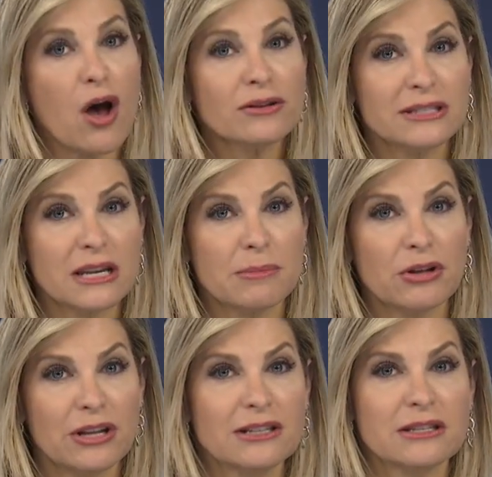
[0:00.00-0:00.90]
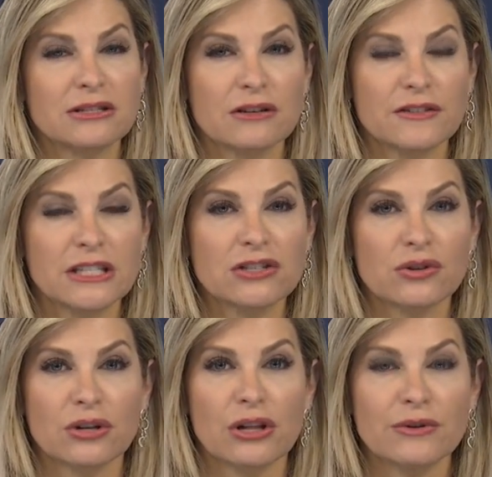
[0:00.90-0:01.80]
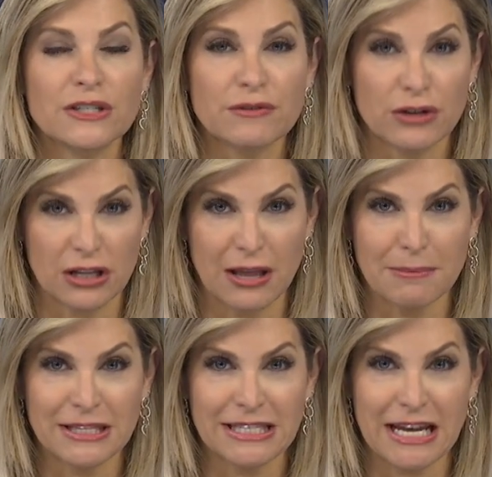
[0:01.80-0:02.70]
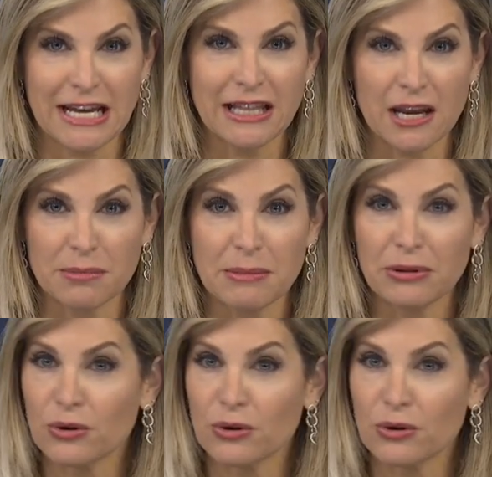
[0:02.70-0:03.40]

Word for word: all city buildings and services are closed for Columbus Day. A lot of people